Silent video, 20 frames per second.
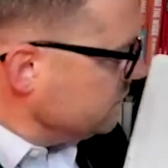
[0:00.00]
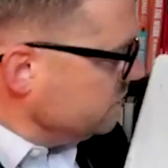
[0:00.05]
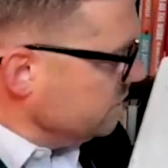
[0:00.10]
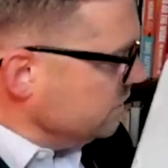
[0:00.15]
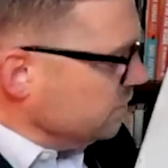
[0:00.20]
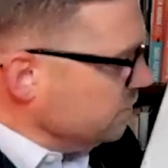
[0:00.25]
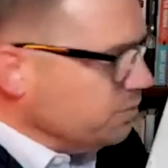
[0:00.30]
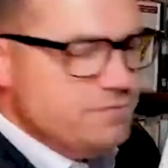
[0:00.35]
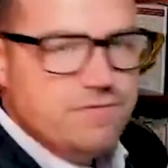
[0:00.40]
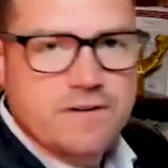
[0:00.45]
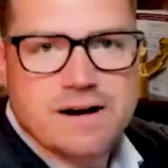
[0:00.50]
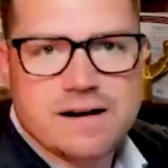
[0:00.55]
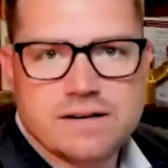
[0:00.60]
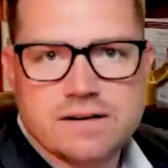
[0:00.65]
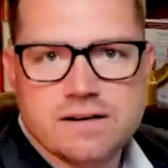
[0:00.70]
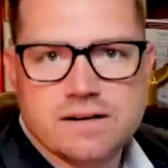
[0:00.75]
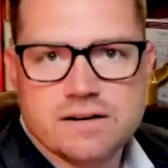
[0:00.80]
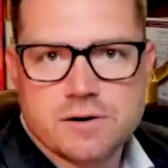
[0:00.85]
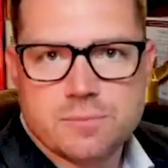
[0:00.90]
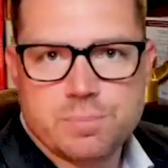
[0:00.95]
We find
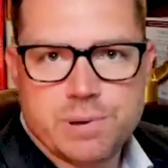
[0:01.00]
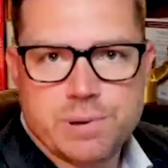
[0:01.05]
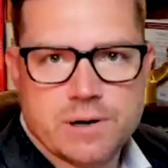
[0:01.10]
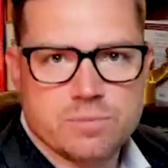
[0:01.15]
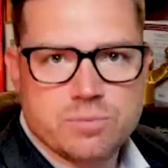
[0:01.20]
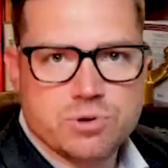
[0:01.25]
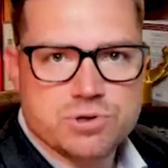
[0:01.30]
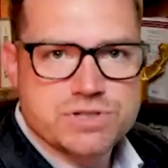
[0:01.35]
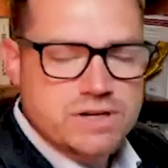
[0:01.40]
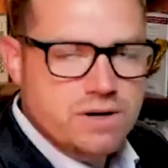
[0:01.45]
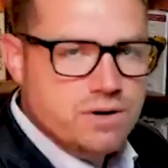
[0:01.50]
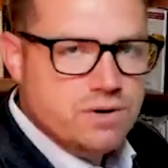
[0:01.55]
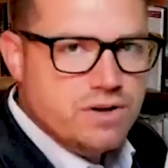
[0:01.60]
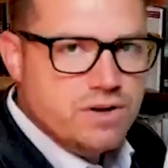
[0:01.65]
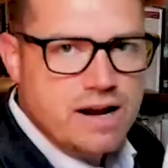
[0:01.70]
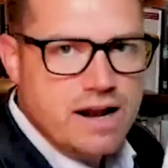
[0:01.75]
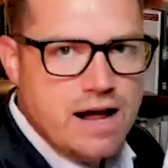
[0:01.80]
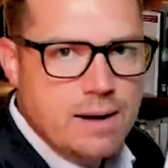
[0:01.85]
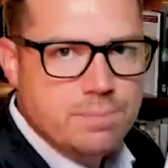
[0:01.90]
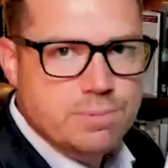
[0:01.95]
a comparable sale that
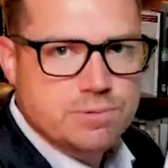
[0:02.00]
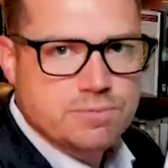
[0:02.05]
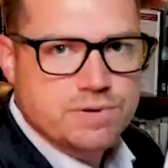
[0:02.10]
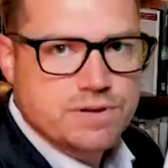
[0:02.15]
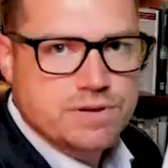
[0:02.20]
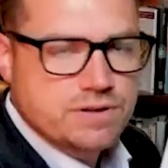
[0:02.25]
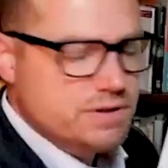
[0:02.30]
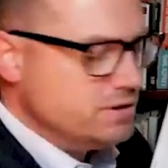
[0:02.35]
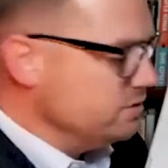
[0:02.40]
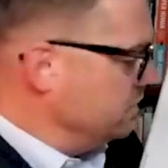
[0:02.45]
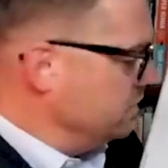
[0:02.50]
happened within